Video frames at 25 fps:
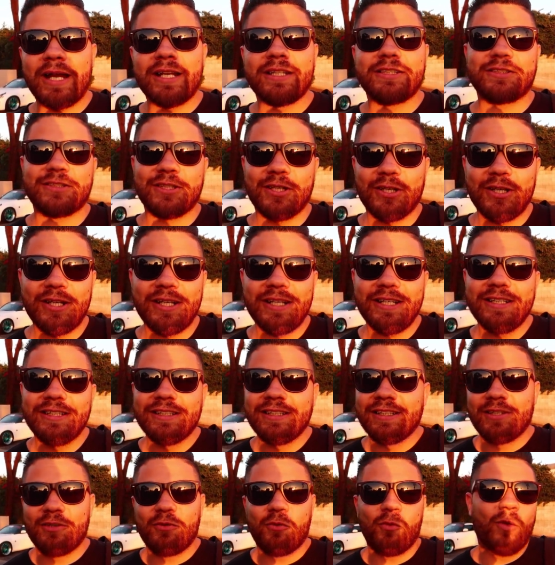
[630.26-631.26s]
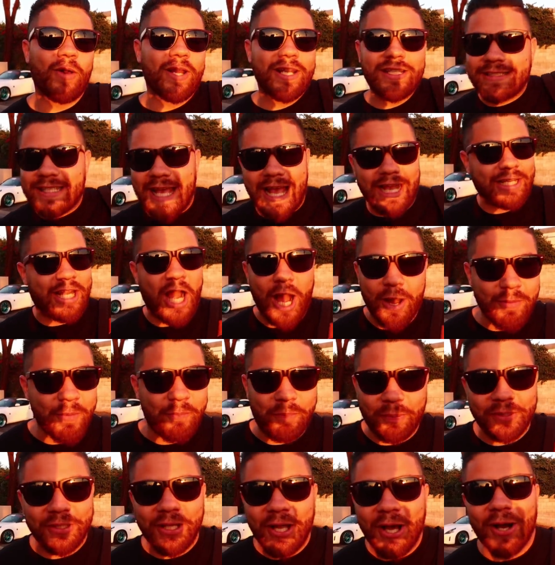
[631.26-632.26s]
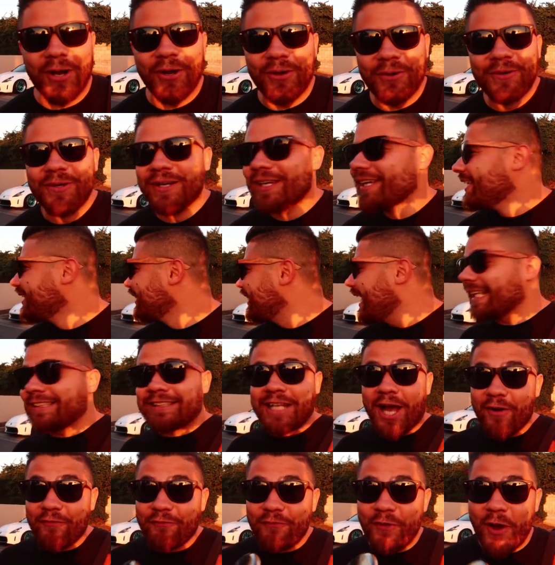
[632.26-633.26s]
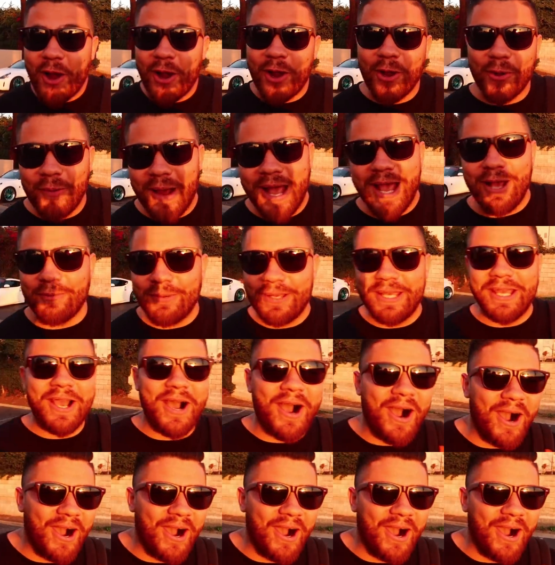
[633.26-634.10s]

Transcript: minus 30? What is that? Comment below. That's comment how far below. Away we